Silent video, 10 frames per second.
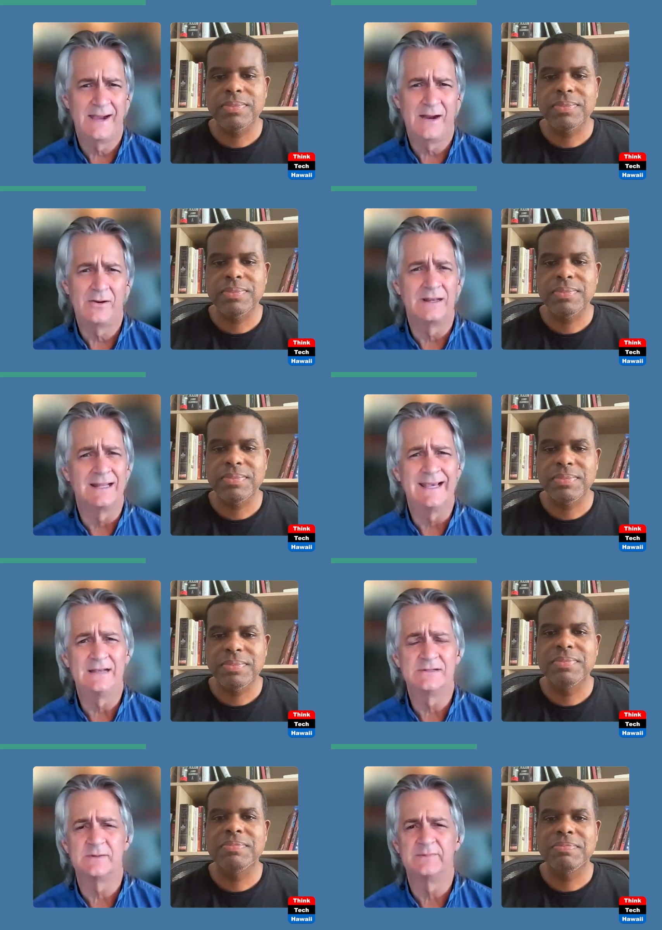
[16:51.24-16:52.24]
Speaker 1: Power and Light
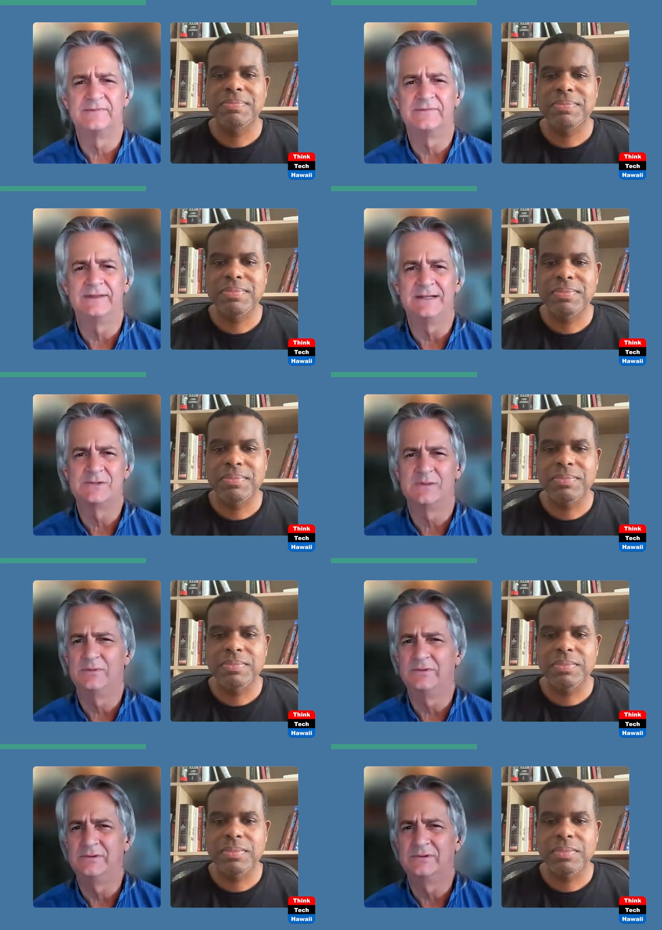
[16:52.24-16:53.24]
in terms of that
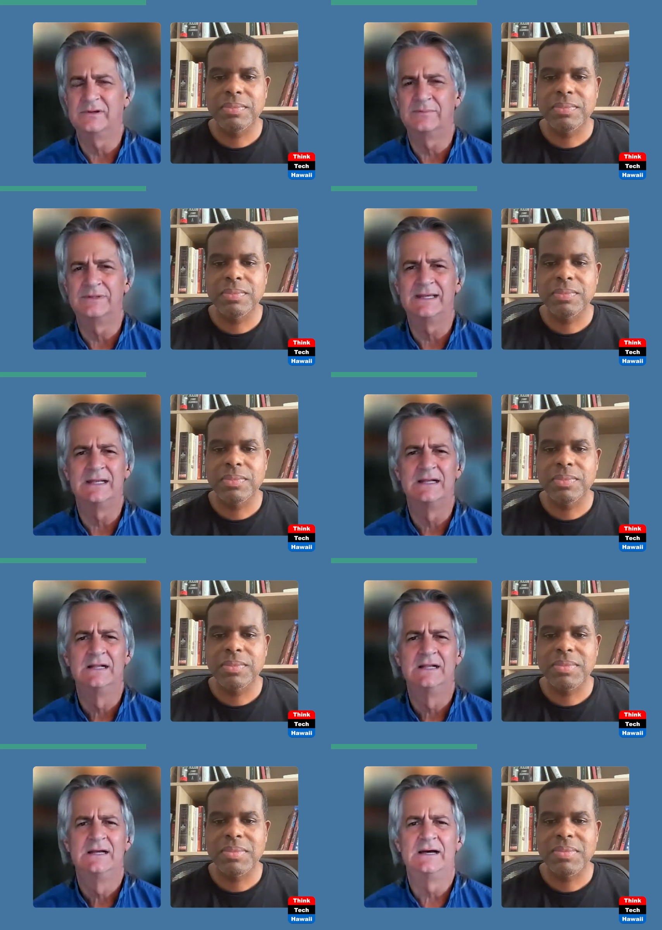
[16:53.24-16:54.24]
troubled nuclear plant.
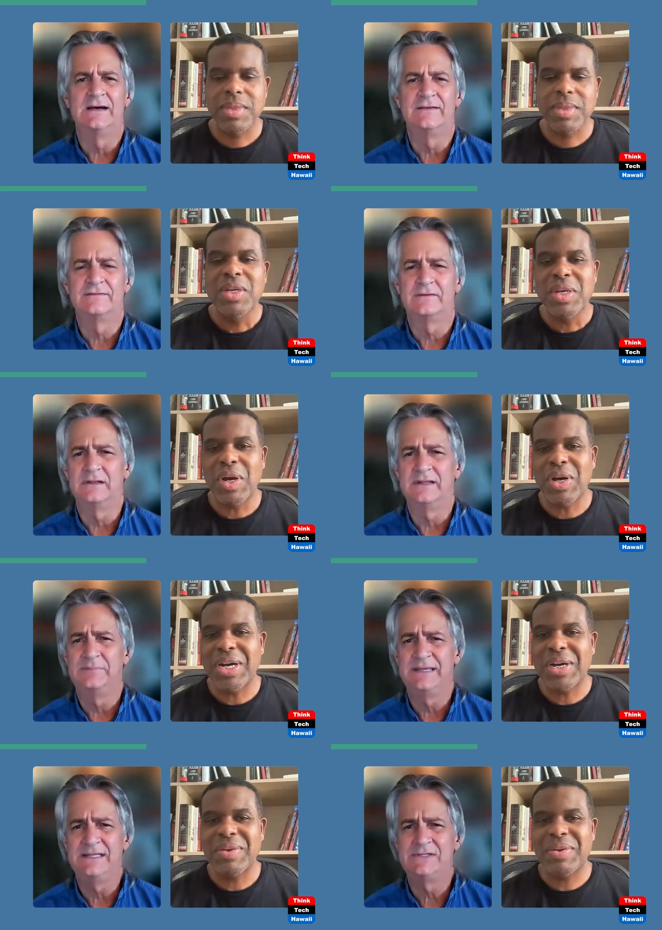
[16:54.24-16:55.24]
Uh, certainly,
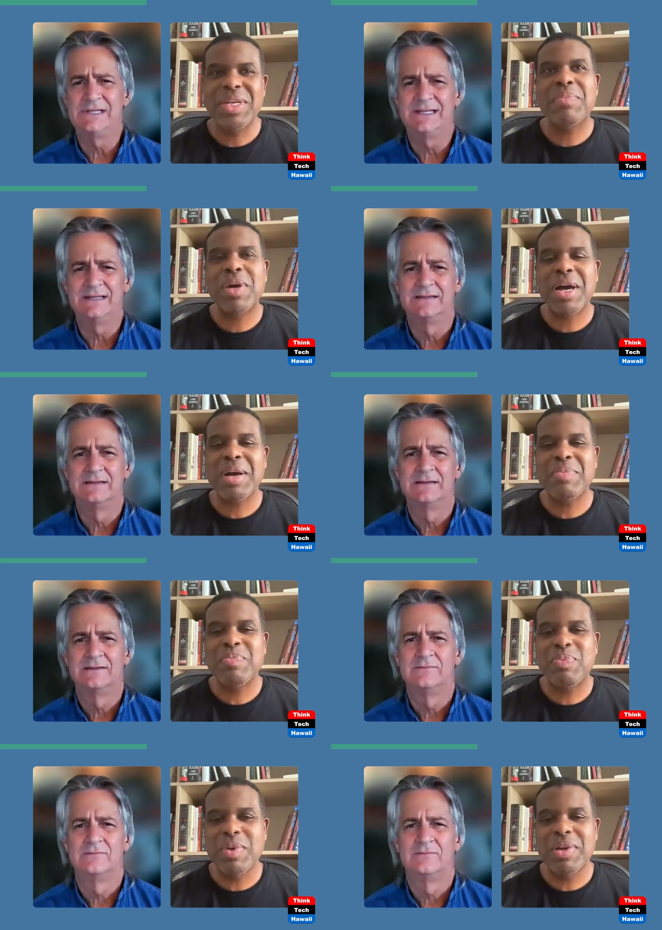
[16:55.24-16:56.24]
uh, yeah,
Speaker 2: uh,
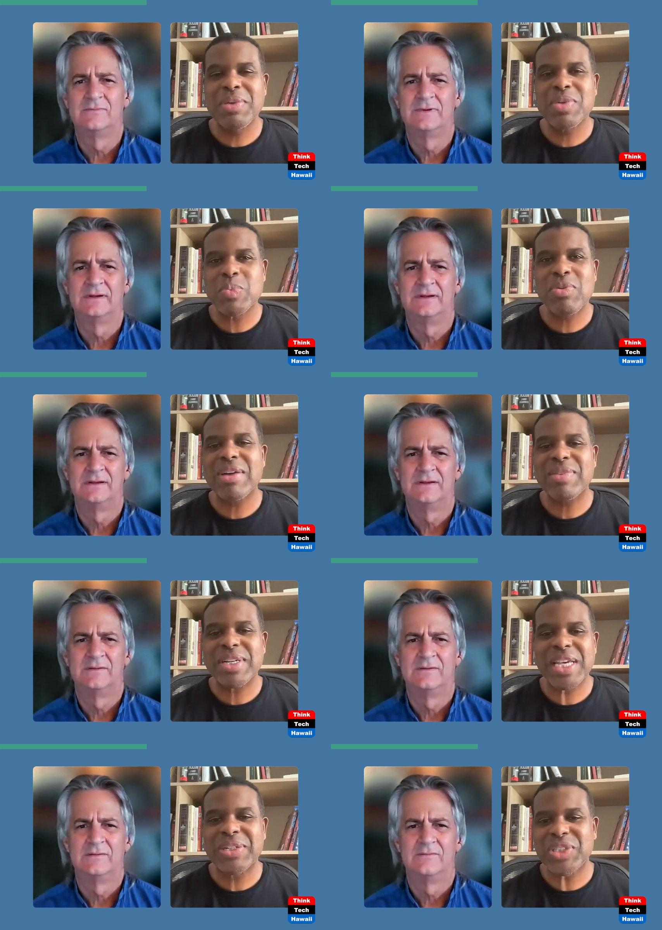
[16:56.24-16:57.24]
it was Progress
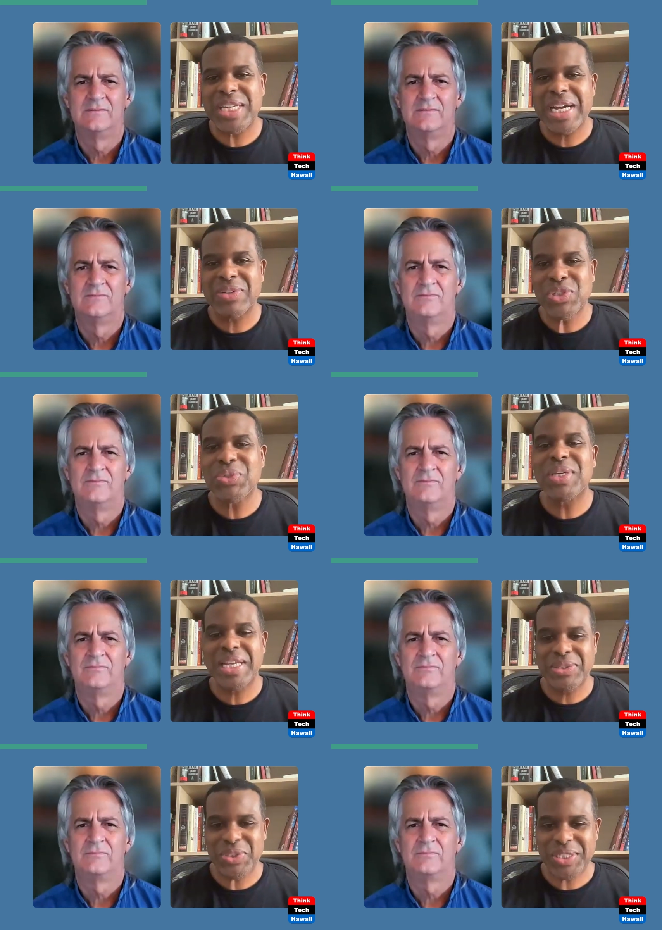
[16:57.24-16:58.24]
Energy, now Duke
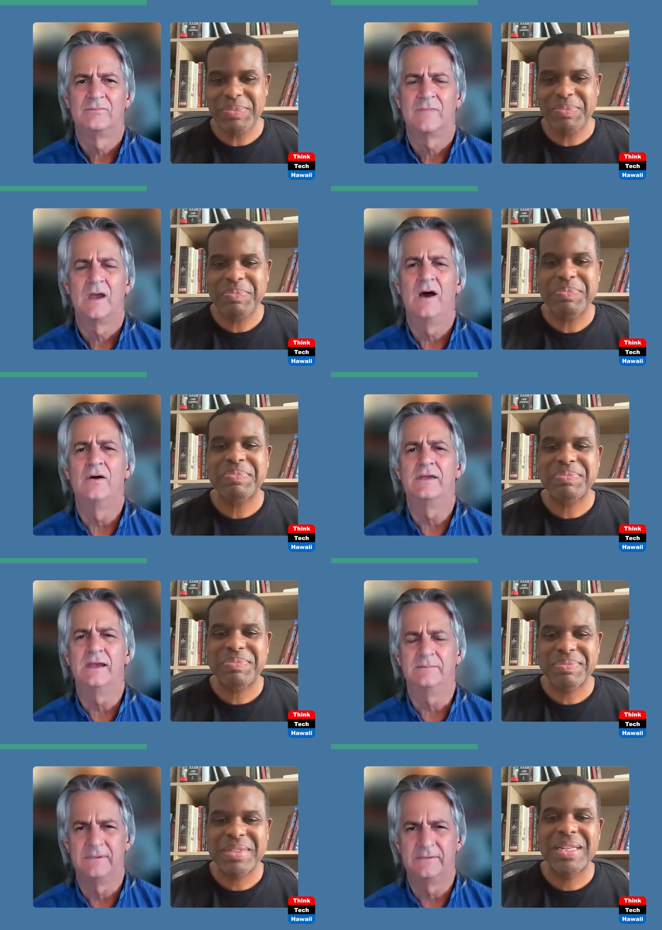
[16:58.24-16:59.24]
Energy.
Speaker 1: Okay,
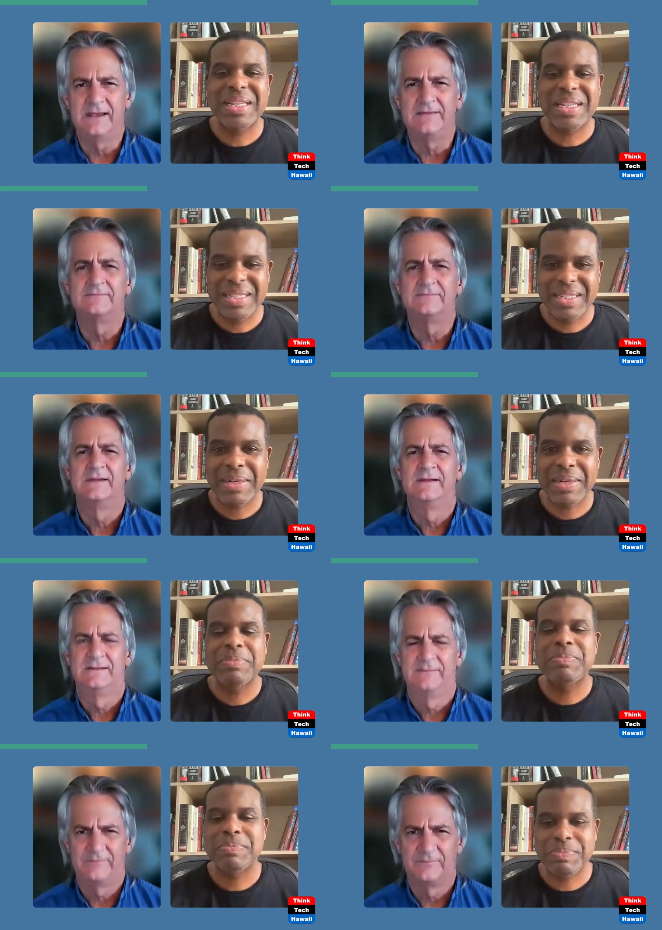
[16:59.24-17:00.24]
okay.
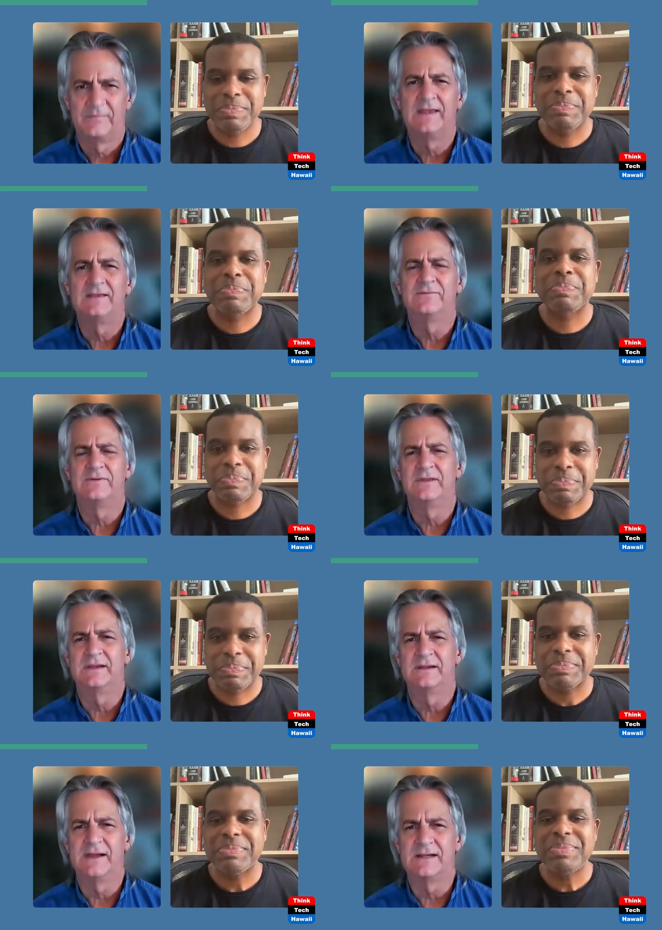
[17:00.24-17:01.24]
Thank you for
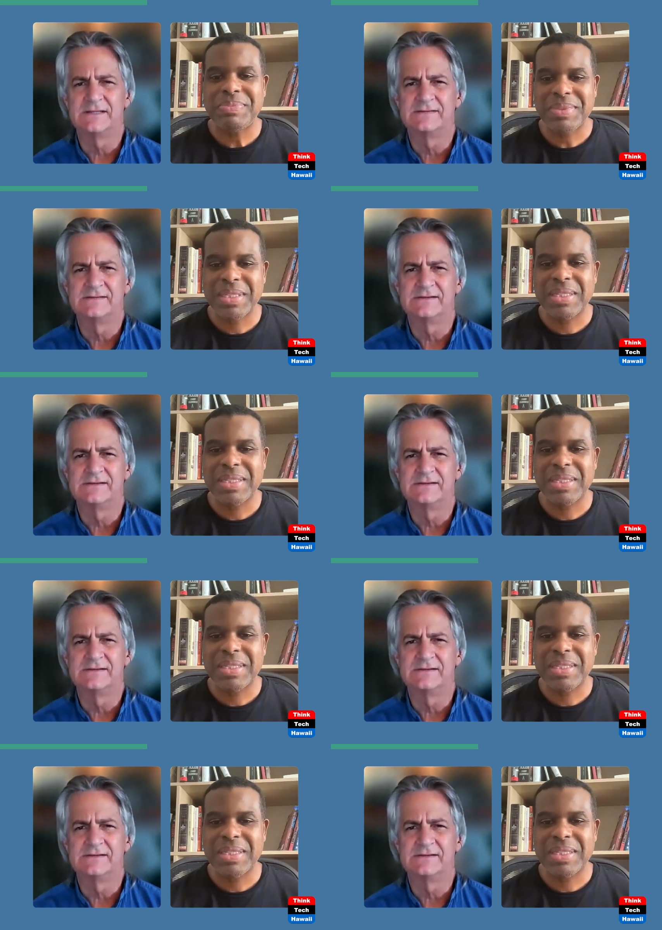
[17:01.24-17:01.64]
that correction.